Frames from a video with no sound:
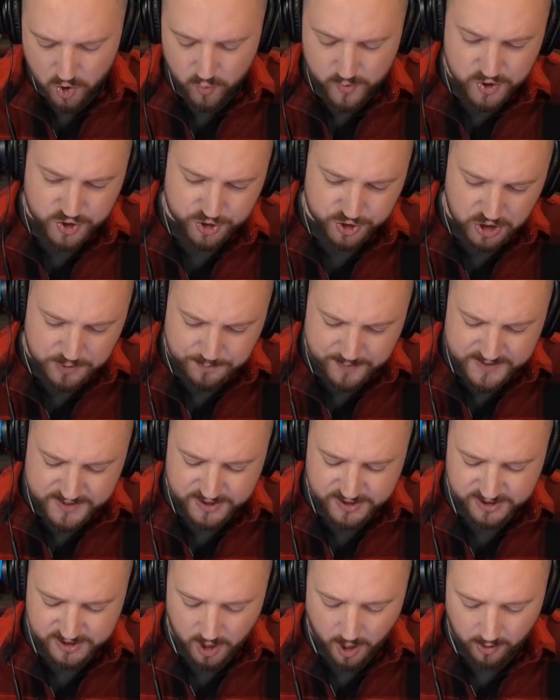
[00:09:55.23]
We should be
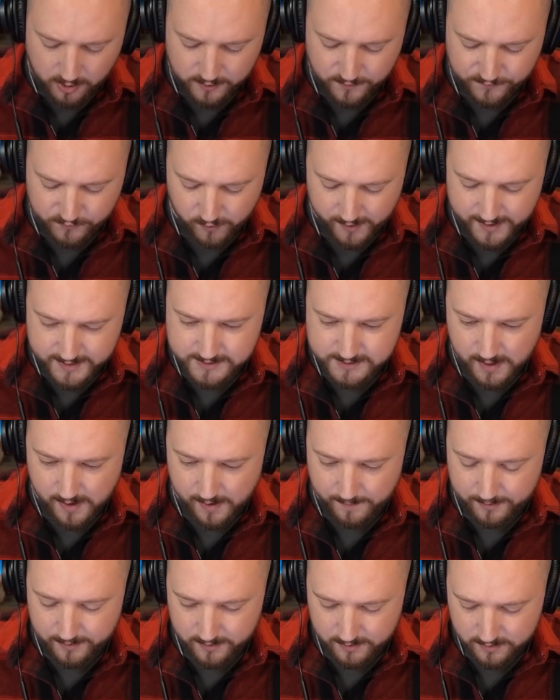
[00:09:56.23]
solid for a
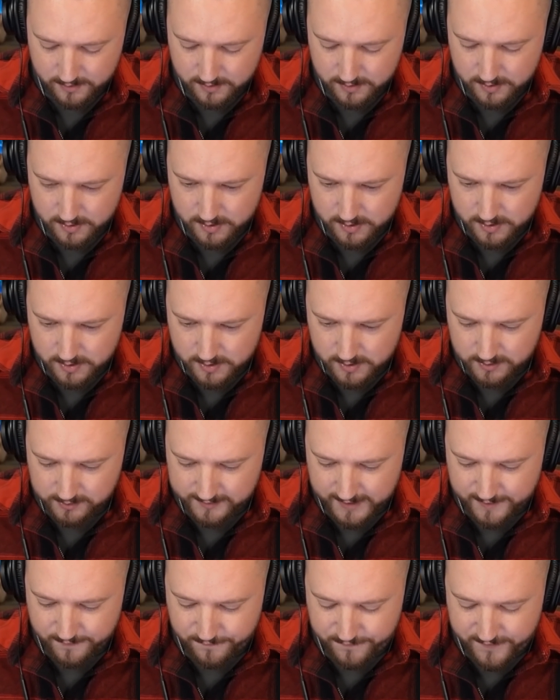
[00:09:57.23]
dub.
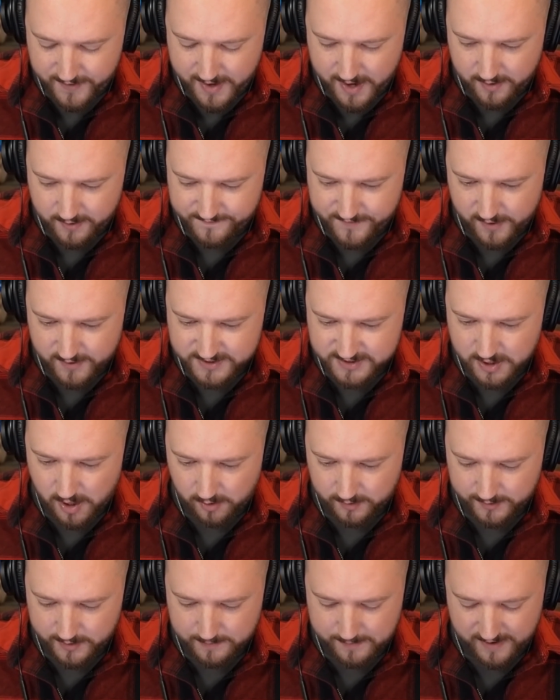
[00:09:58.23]
Like, very, very
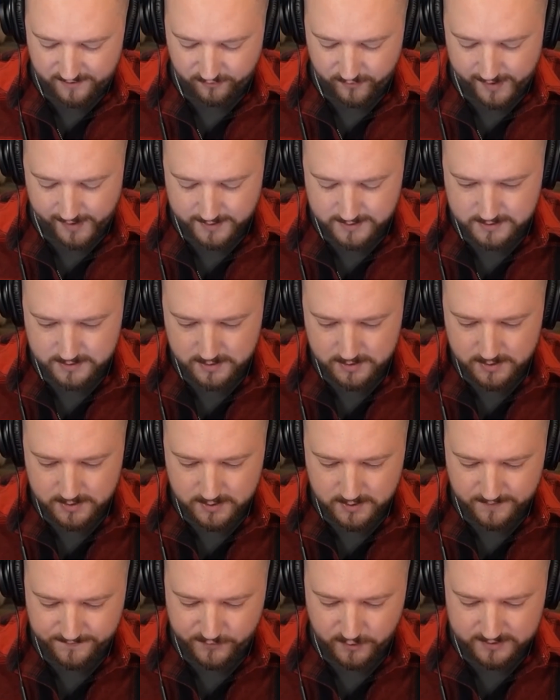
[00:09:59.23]
solid here, my friends.
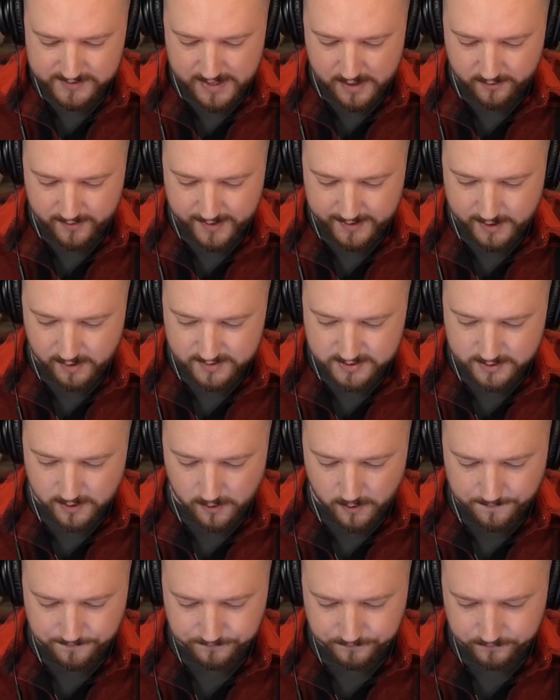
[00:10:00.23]
Infernal Tower right here. Let's go.